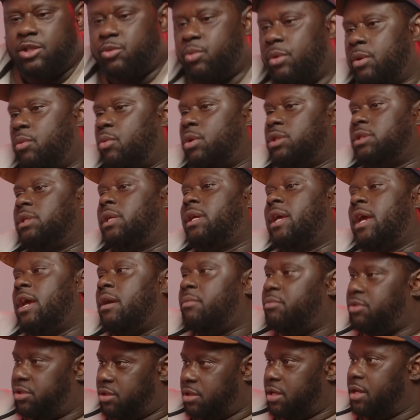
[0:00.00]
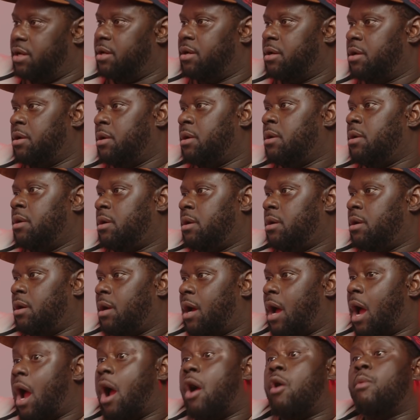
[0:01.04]
when there wasn't cameras there.
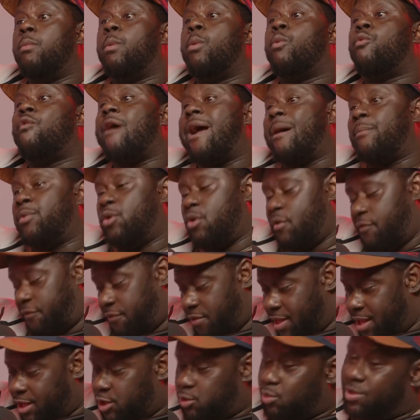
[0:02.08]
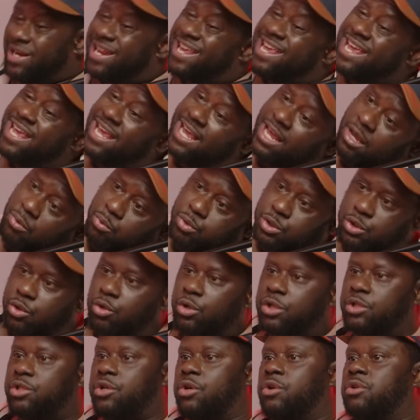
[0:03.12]
I remember rapping on Flex when he was on
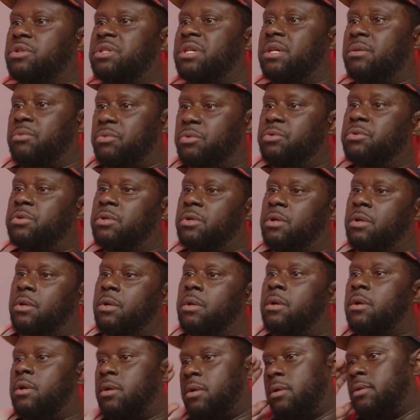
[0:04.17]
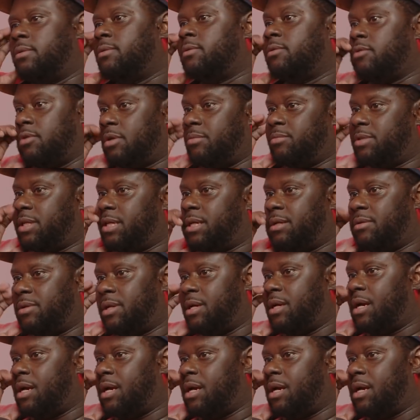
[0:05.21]
the turntable. You know what I'm saying? Like